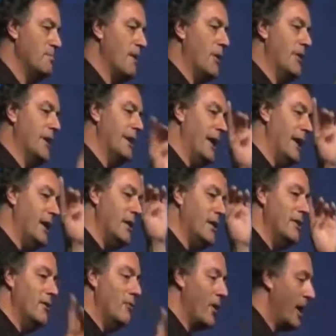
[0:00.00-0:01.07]
is Mauna Kea
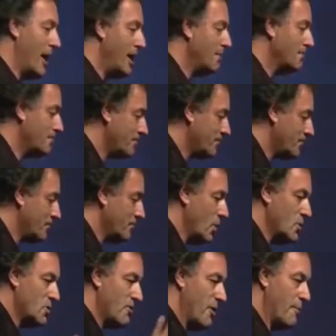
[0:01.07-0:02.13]
in Hawaii.
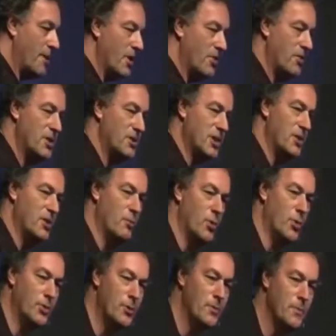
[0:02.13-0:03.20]
Most of the mountain is
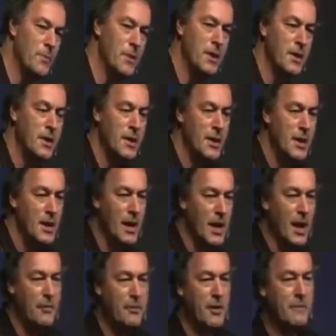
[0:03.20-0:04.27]
underwater.
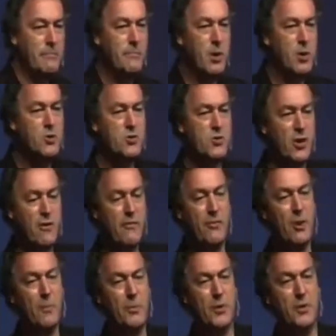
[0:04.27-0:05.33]
I think most of
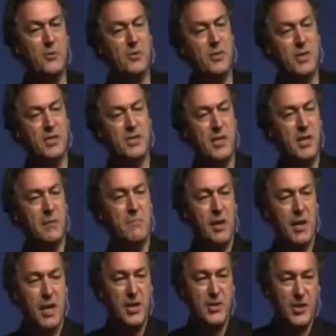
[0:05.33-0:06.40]
the opportunity is here in
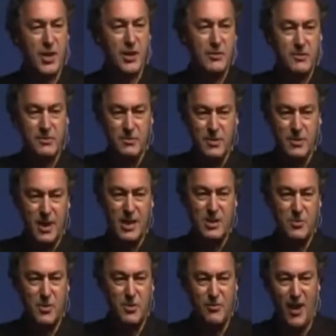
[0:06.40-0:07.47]
Malaysia.
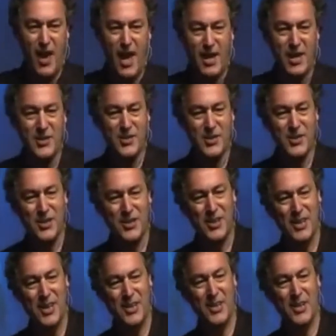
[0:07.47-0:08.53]
That's where the flag is,
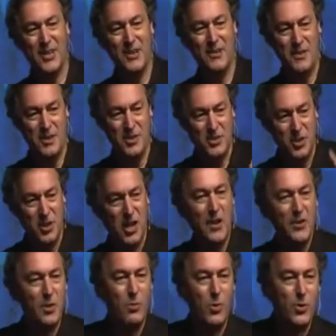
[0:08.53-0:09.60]
and it's still
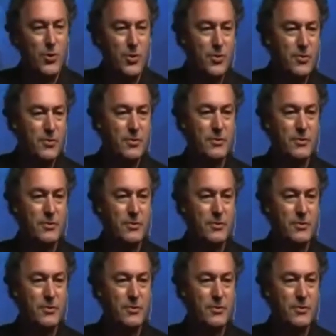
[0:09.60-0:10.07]
underwater.